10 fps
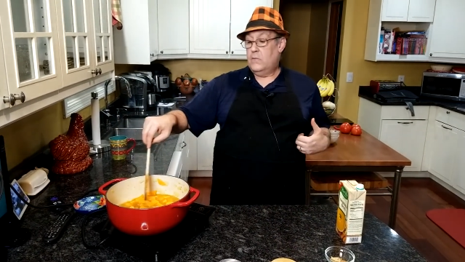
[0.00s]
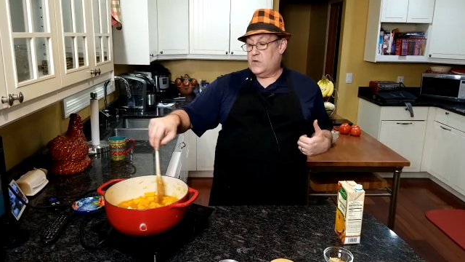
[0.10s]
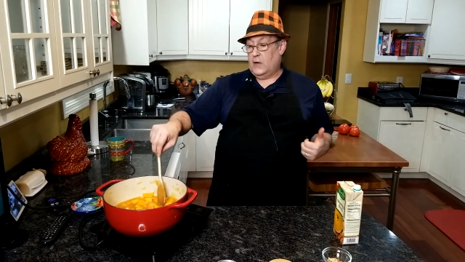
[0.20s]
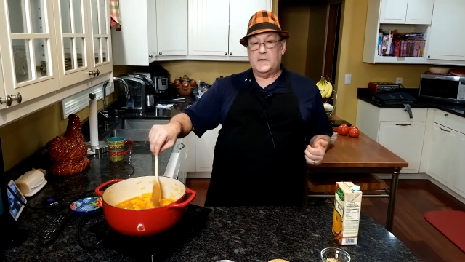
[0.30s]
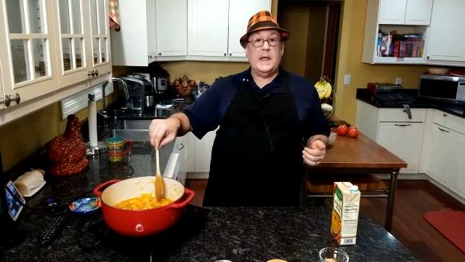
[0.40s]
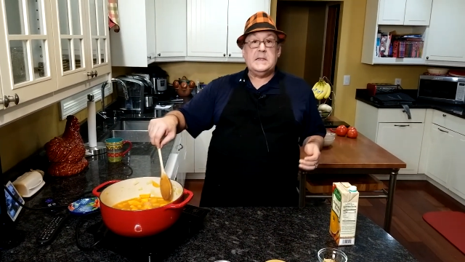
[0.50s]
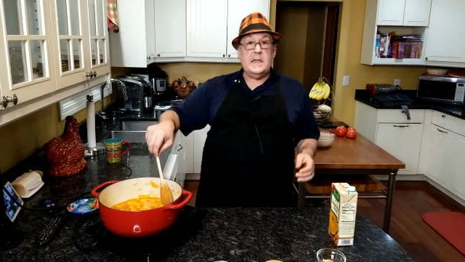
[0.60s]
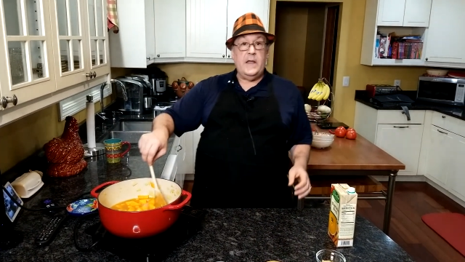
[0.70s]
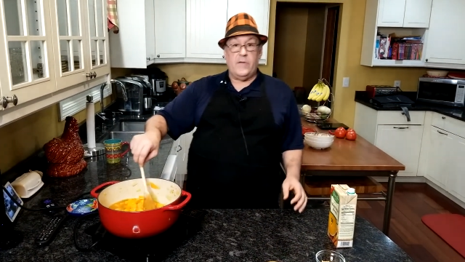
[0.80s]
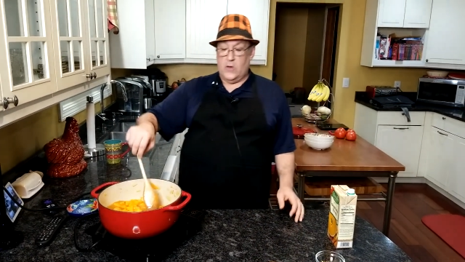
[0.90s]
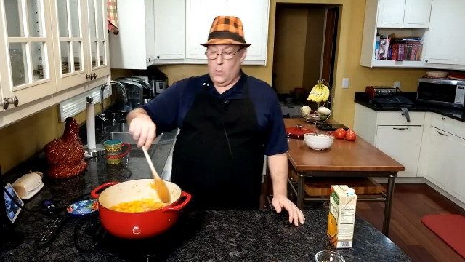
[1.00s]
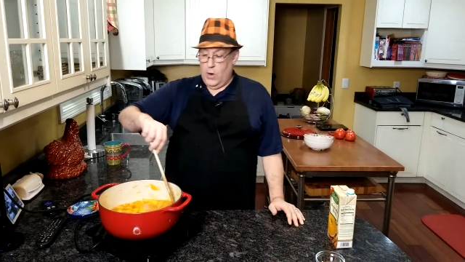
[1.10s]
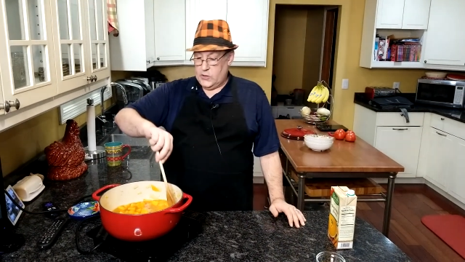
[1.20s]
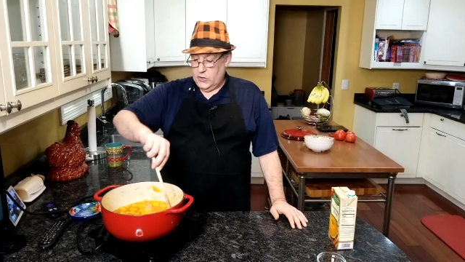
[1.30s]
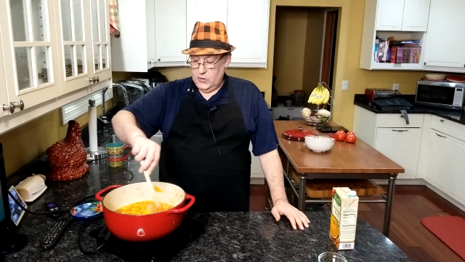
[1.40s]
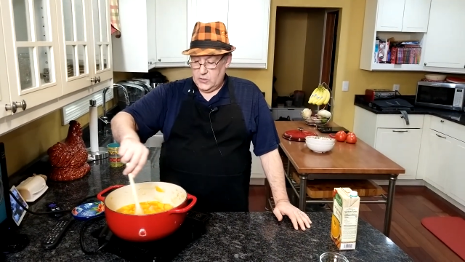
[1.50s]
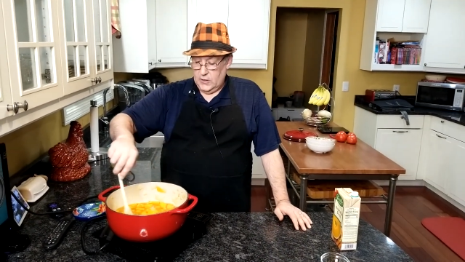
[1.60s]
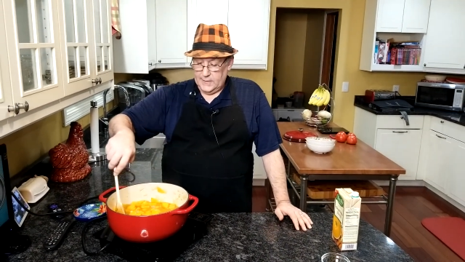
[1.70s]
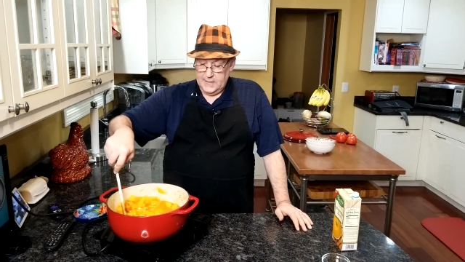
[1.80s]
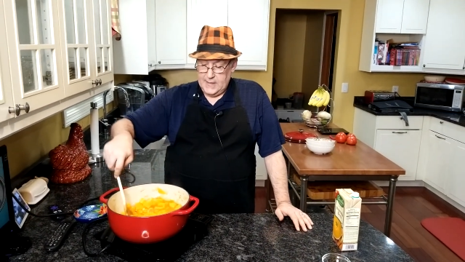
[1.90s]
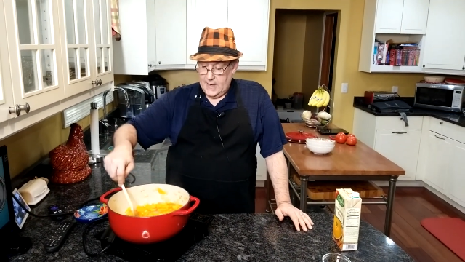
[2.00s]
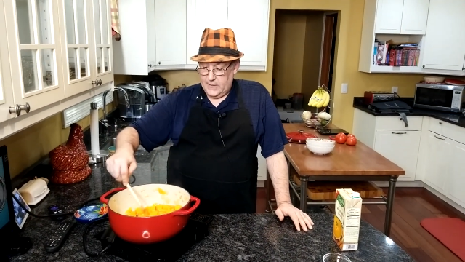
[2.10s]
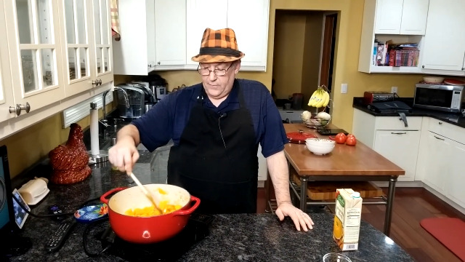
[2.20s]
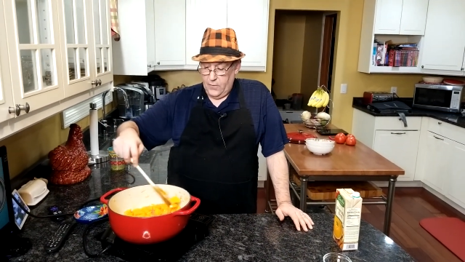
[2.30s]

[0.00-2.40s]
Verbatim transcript: salt sensitive or you're watching your salt intake